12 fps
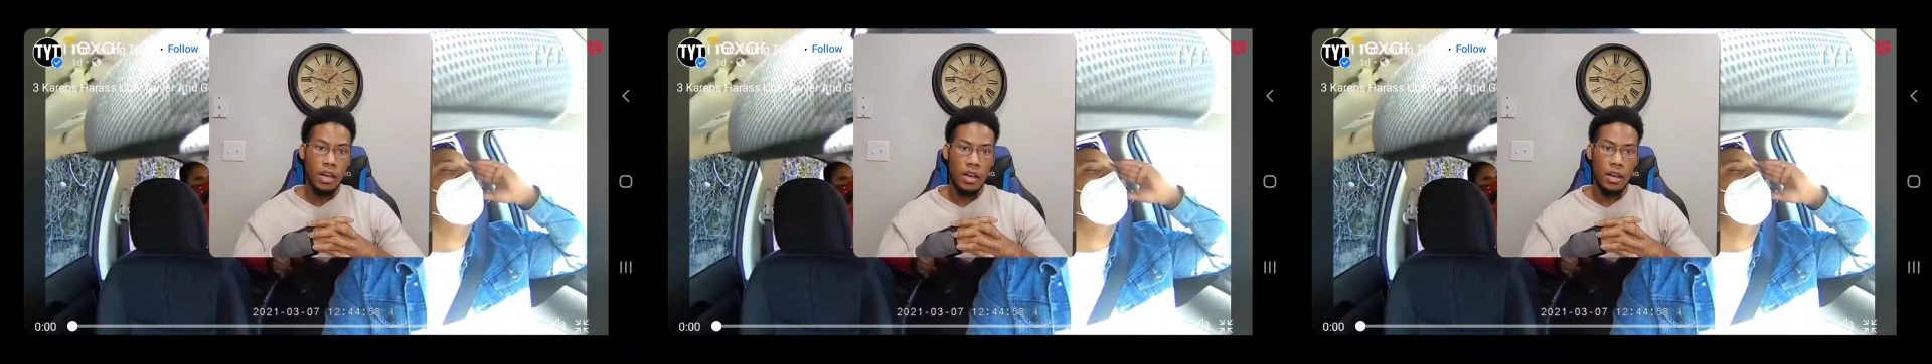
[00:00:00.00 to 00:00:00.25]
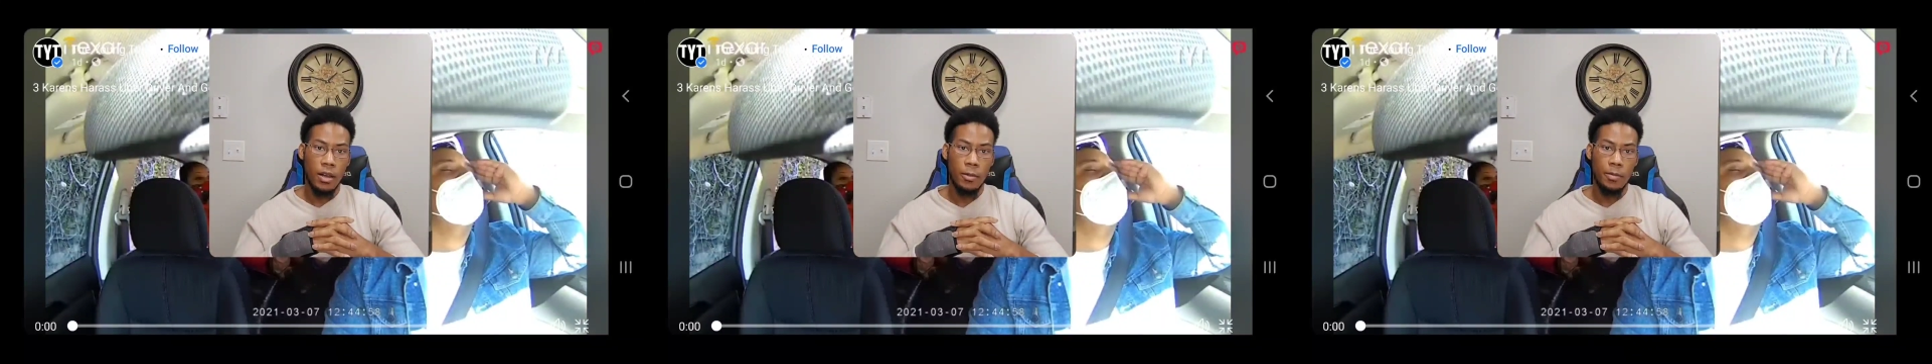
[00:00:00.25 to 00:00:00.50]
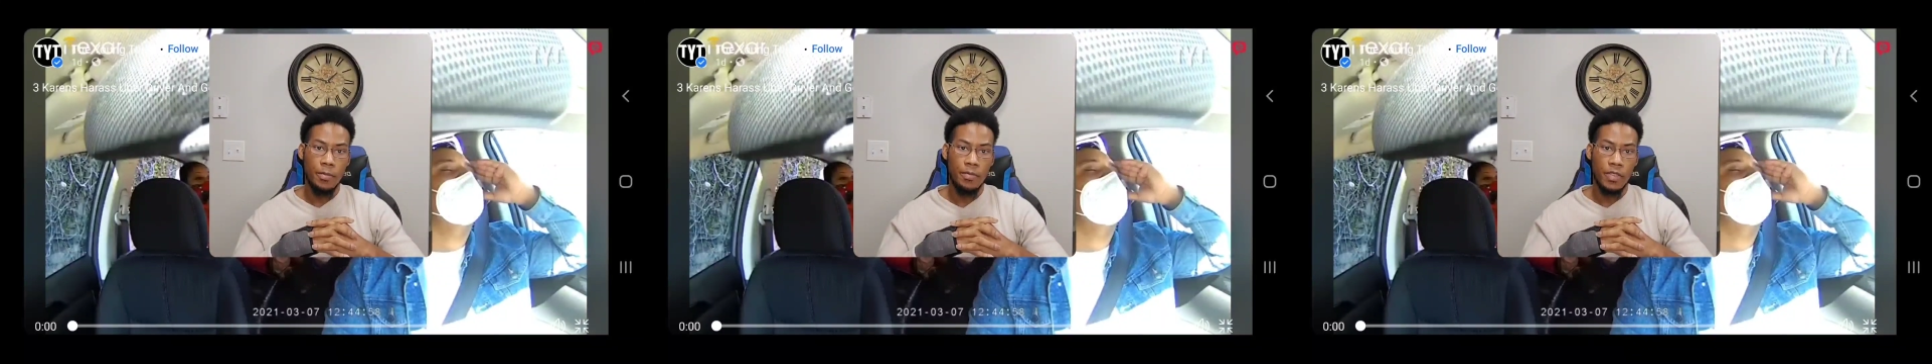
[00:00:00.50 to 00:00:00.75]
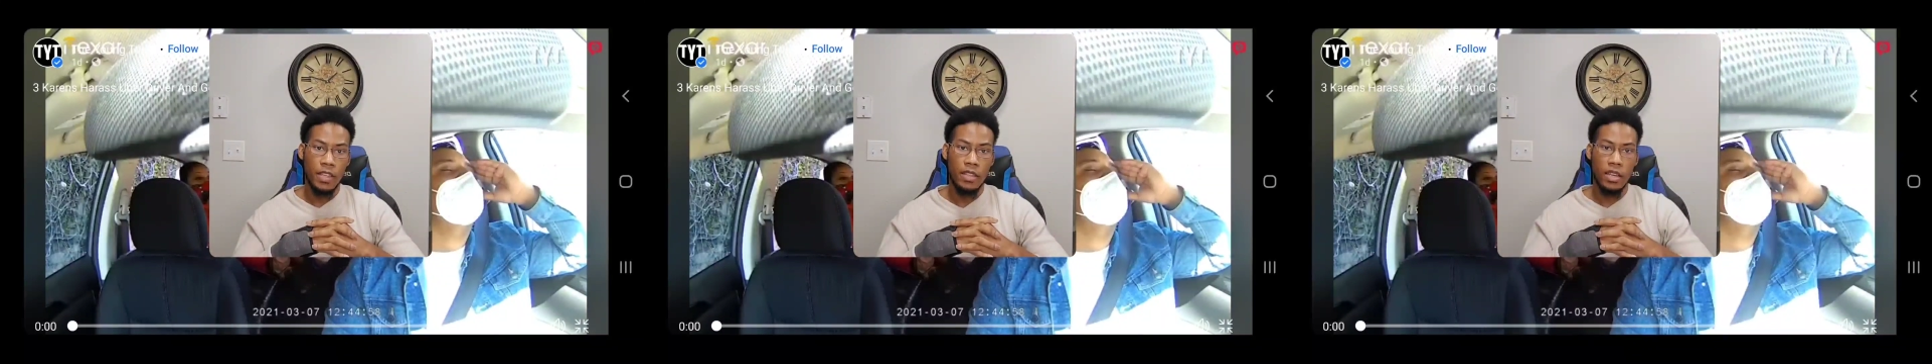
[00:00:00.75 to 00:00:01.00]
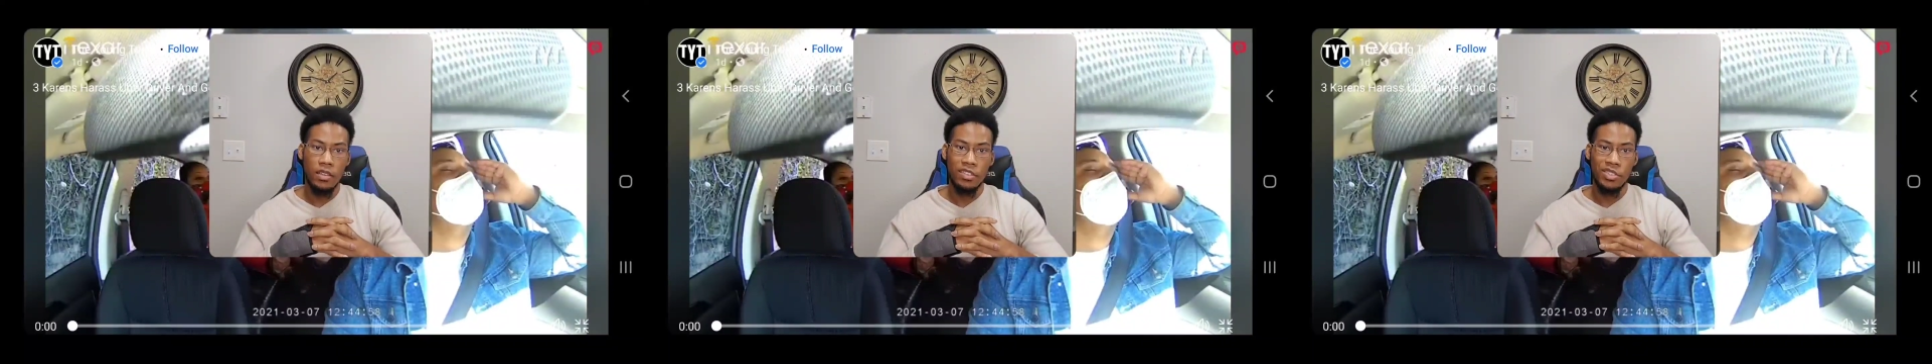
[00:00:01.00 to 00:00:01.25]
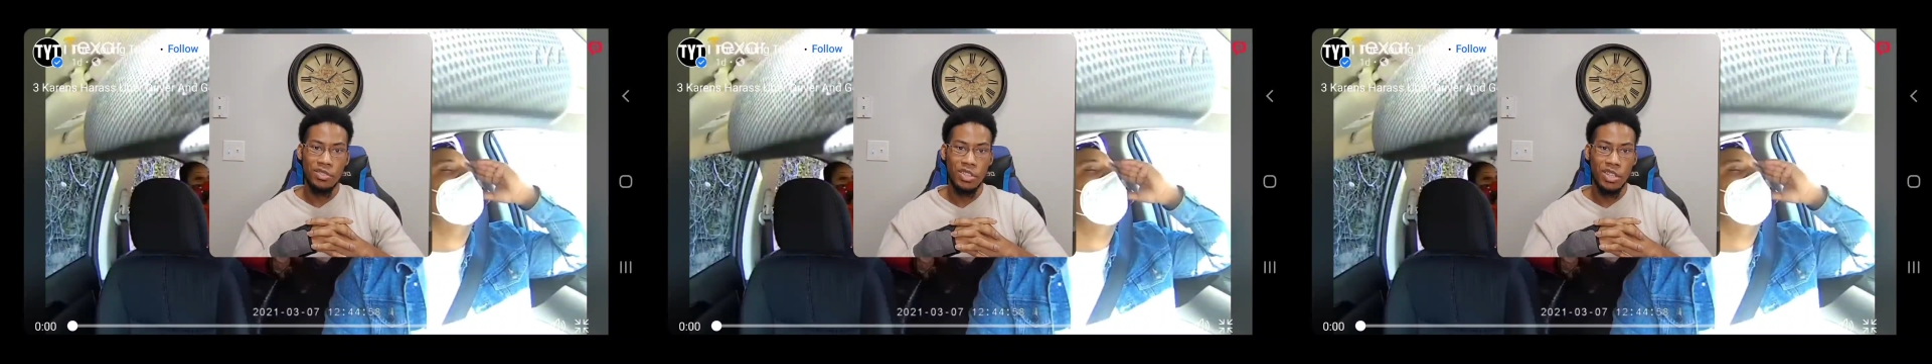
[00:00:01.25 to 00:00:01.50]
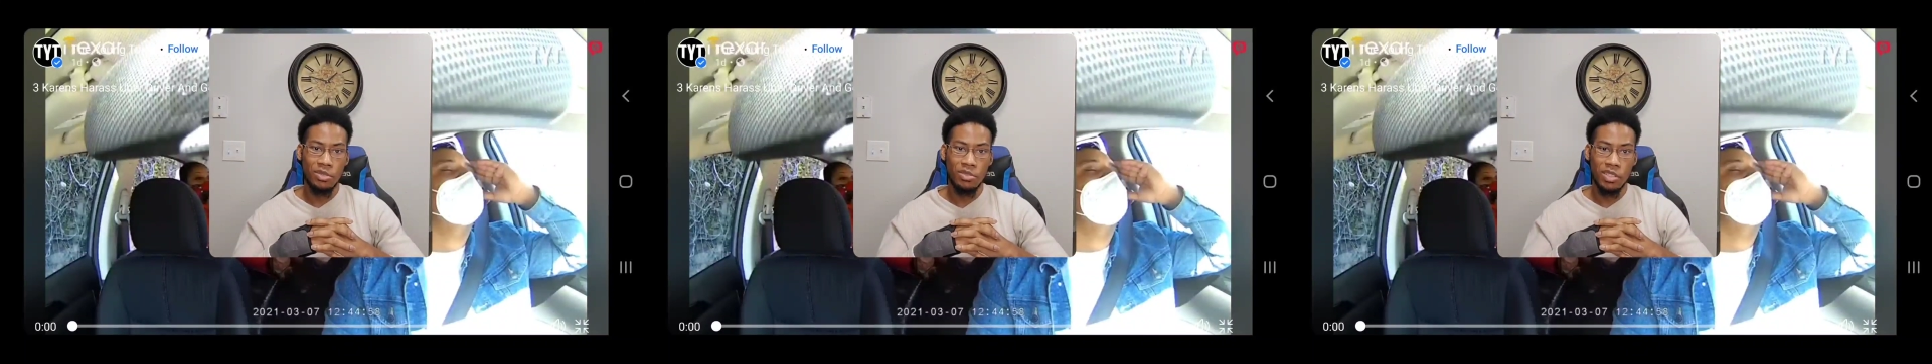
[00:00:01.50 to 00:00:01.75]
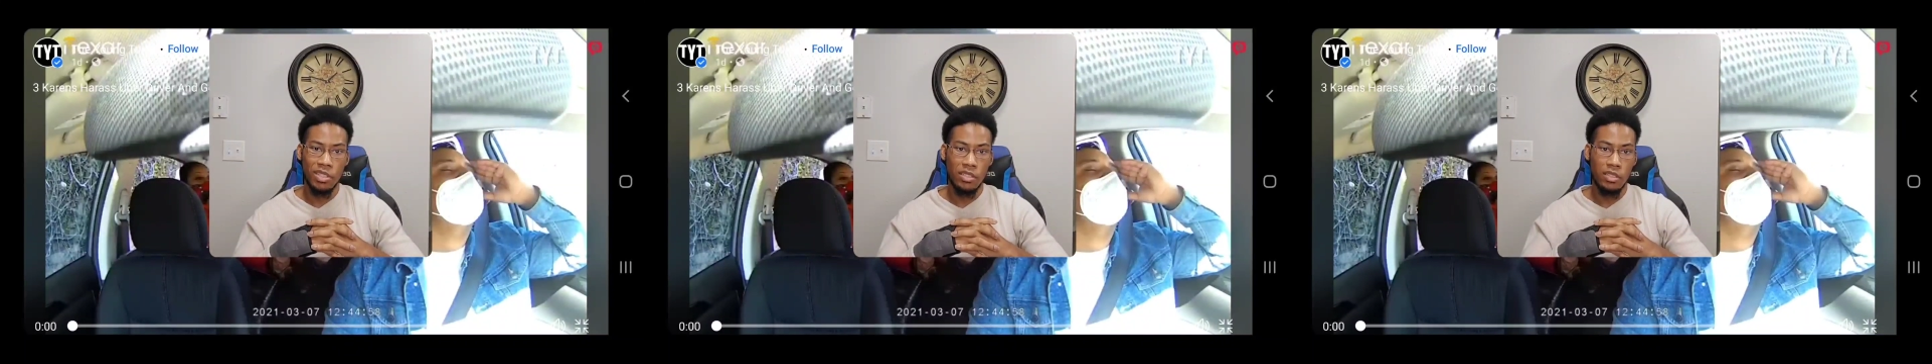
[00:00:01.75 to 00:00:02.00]
I think the other two chicks
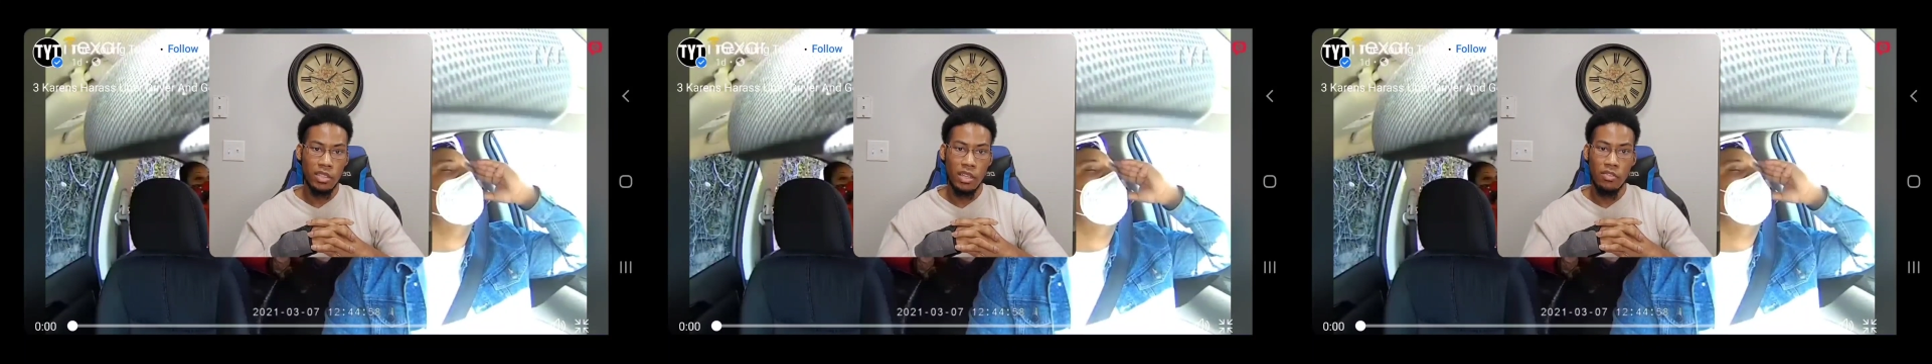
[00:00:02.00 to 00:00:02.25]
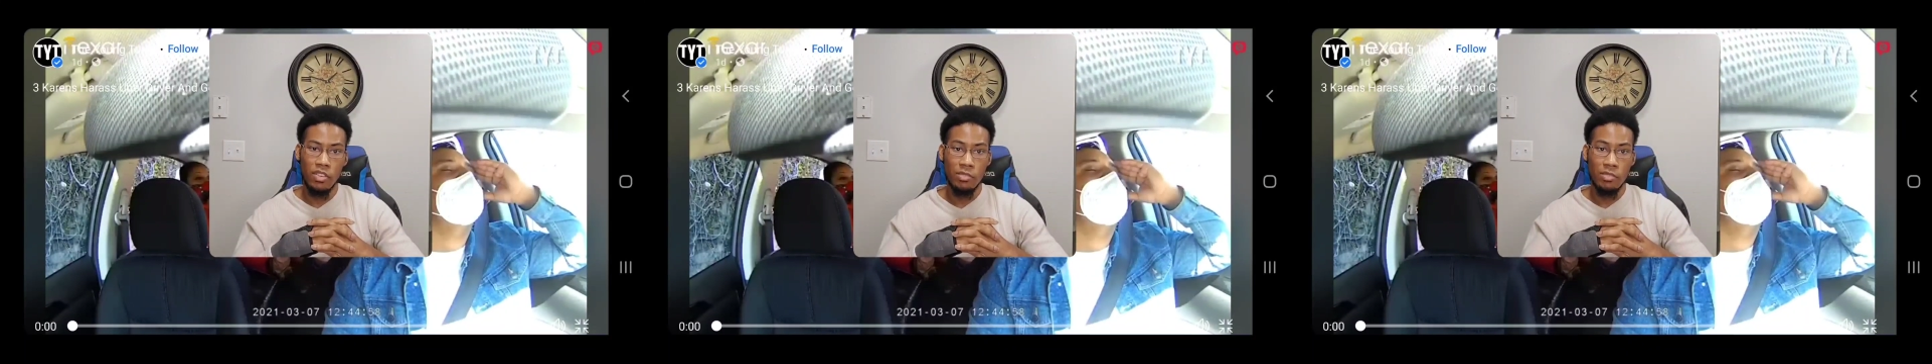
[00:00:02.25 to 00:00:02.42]
didn't